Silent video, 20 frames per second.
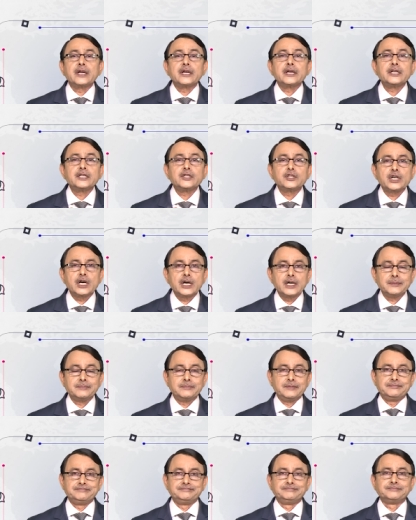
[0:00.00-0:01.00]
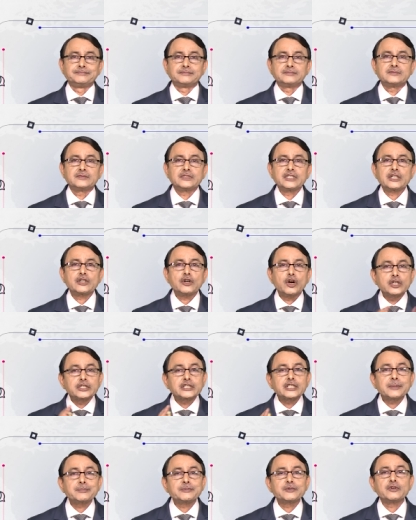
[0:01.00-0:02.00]
hijab, the
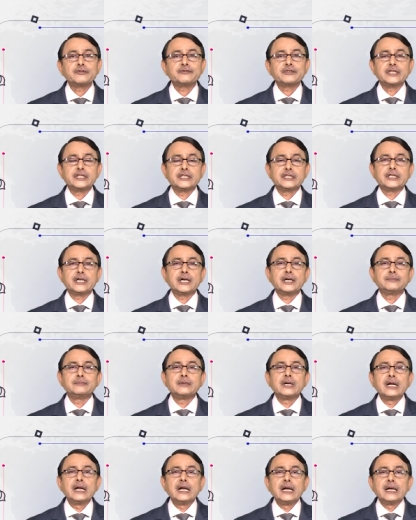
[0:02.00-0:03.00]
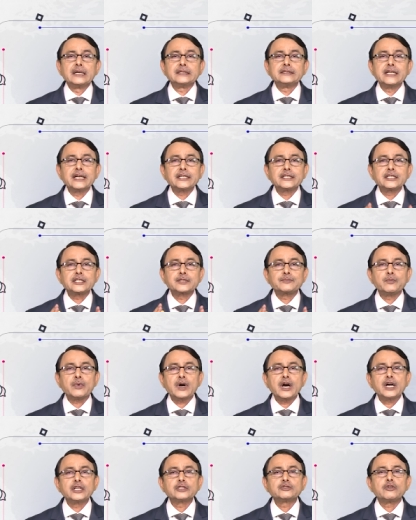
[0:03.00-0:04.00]
concept of hijab that is
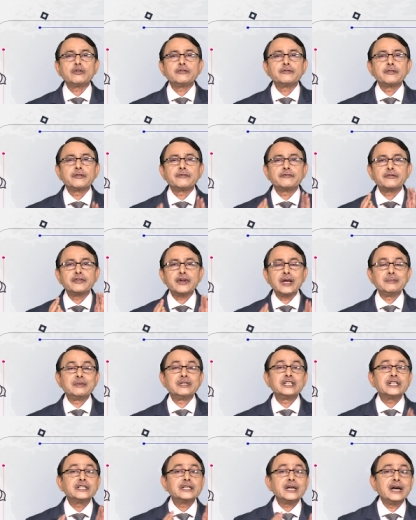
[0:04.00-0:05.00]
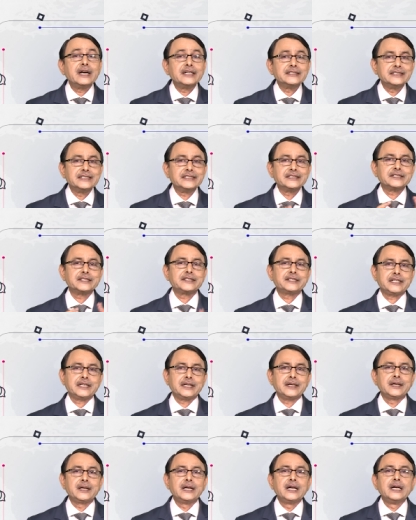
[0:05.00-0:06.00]
part of feminine identity.
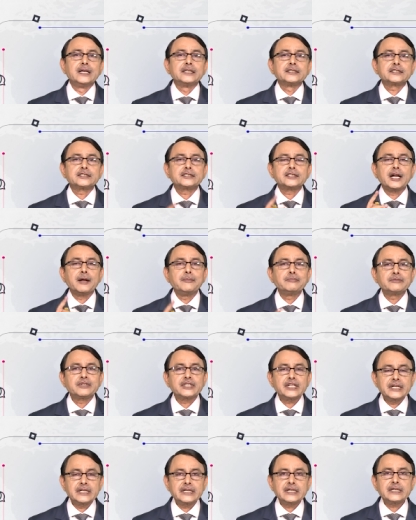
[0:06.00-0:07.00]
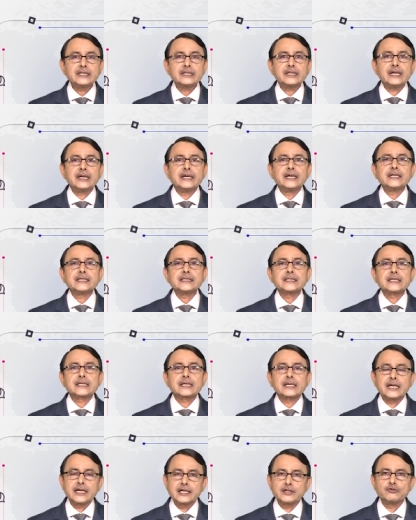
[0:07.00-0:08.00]
Some take it as
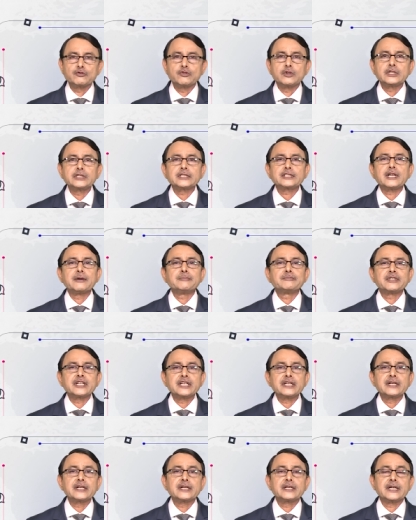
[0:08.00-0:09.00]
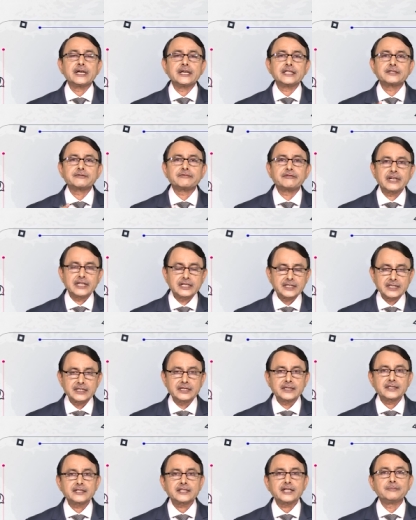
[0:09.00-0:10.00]
casual, some take it as
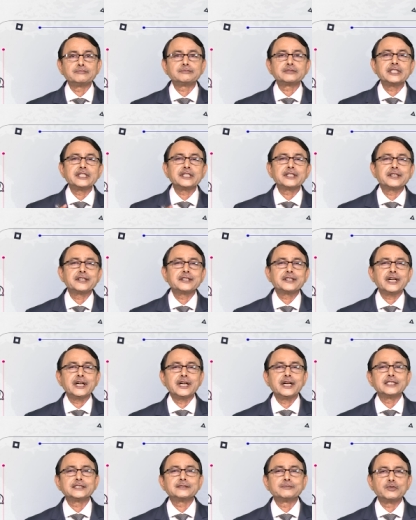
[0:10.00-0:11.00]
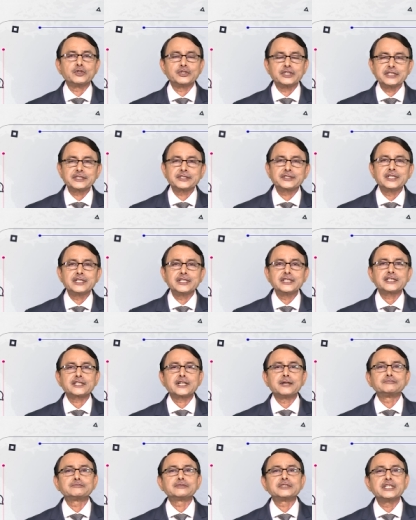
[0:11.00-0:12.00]
fashion, some take it as modesty,
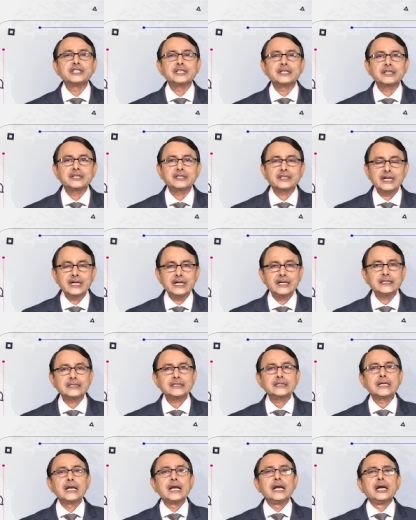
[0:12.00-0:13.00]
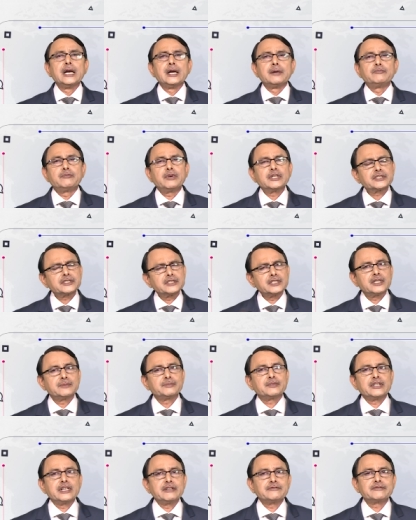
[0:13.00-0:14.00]
some take it as personal
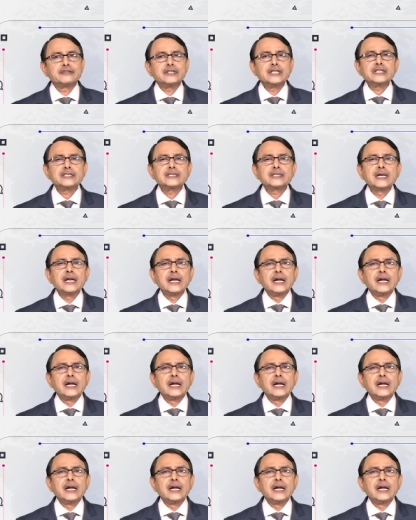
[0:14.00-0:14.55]
preference,